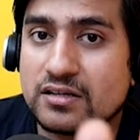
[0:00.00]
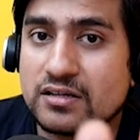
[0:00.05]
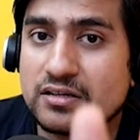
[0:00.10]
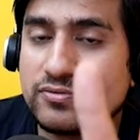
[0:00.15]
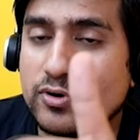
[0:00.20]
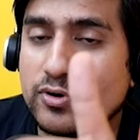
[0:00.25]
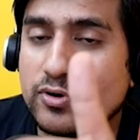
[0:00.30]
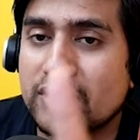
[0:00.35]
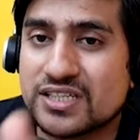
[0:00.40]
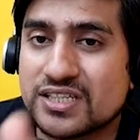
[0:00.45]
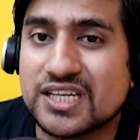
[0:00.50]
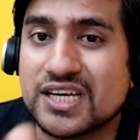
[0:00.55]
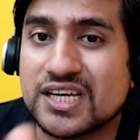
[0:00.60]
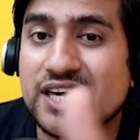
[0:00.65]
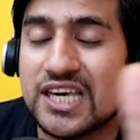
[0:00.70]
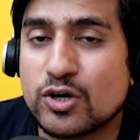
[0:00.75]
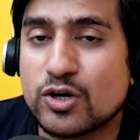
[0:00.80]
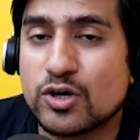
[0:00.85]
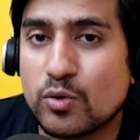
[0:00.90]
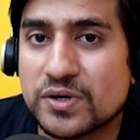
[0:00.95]
If you're testing
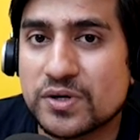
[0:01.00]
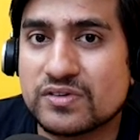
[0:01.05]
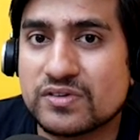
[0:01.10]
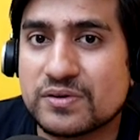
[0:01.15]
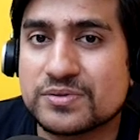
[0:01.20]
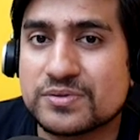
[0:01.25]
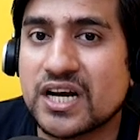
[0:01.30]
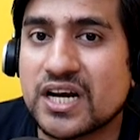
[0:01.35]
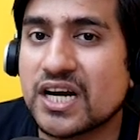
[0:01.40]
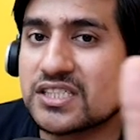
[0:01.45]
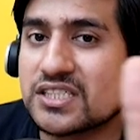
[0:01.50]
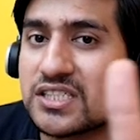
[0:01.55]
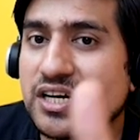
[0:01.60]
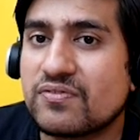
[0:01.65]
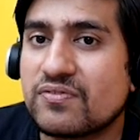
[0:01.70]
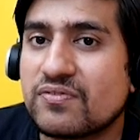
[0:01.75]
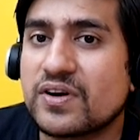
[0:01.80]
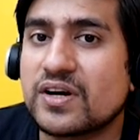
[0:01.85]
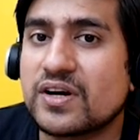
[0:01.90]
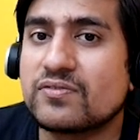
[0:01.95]
an e-commerce website, it's a
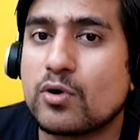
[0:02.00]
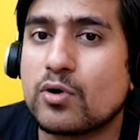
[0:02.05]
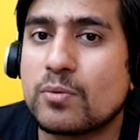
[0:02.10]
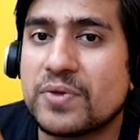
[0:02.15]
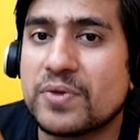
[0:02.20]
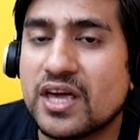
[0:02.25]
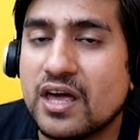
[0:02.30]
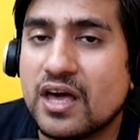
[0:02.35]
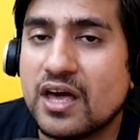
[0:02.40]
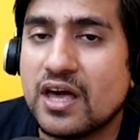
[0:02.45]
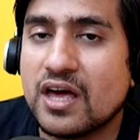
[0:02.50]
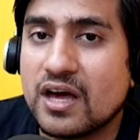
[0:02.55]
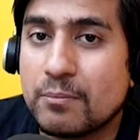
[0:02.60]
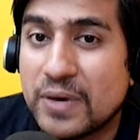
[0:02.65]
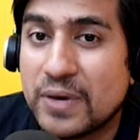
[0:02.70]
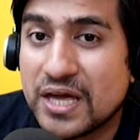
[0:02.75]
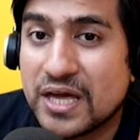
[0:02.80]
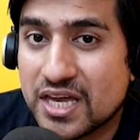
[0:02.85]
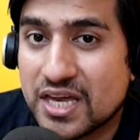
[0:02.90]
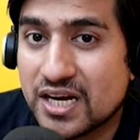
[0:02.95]
different from a
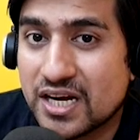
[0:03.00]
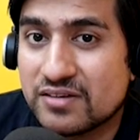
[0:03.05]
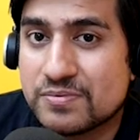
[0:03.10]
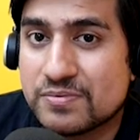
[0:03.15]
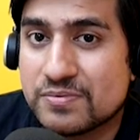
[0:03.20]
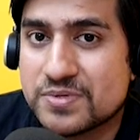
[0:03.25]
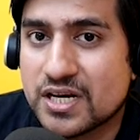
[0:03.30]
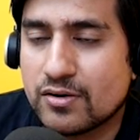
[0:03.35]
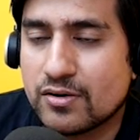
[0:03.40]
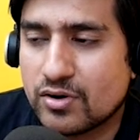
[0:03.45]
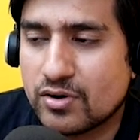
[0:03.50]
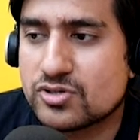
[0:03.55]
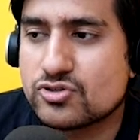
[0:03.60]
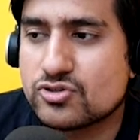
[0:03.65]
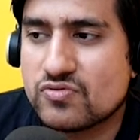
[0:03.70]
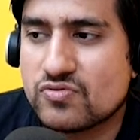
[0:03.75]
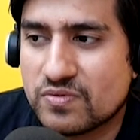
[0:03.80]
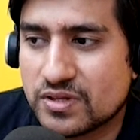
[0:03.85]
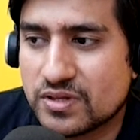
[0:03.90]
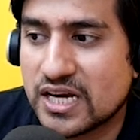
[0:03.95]
banking website. Okay,
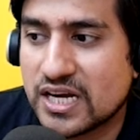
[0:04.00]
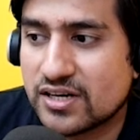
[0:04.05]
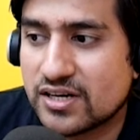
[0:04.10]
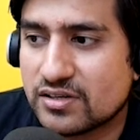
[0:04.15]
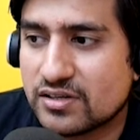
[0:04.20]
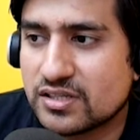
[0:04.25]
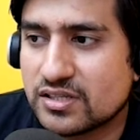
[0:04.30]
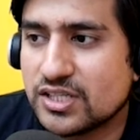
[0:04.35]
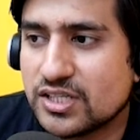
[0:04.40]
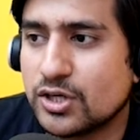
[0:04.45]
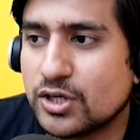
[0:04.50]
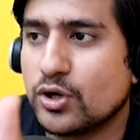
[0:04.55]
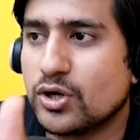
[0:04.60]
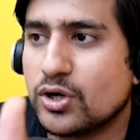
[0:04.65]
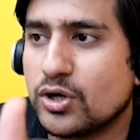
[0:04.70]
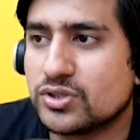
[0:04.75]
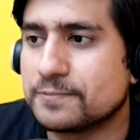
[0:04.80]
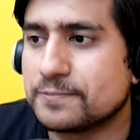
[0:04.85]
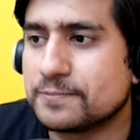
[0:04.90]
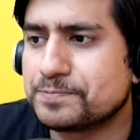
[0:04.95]
so that you need
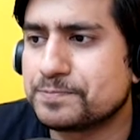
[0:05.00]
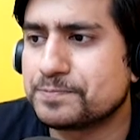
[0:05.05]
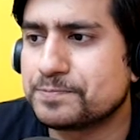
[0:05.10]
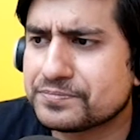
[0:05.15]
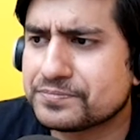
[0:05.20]
to check.